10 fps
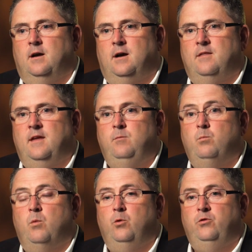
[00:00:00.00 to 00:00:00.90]
Uh, they
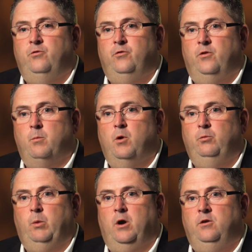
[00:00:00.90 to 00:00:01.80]
most, for the
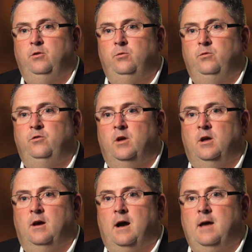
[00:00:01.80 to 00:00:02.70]
most part, use
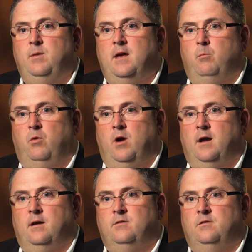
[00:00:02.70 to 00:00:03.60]
I B M
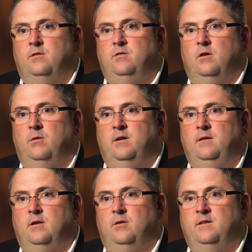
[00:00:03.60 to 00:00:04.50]
products. So
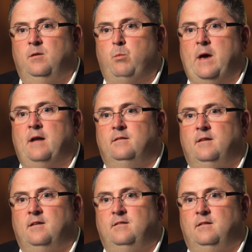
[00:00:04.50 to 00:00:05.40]
it, you know, it's a
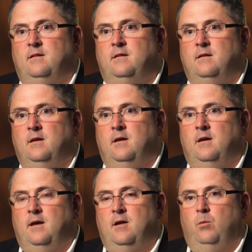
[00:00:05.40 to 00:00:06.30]
battle-tested,
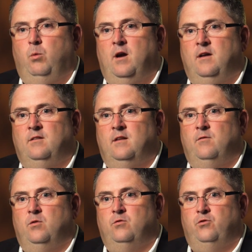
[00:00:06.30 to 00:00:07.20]

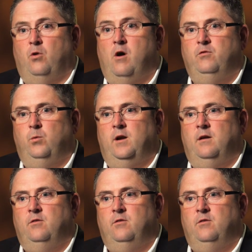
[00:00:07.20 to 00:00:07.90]
enterprise-level software.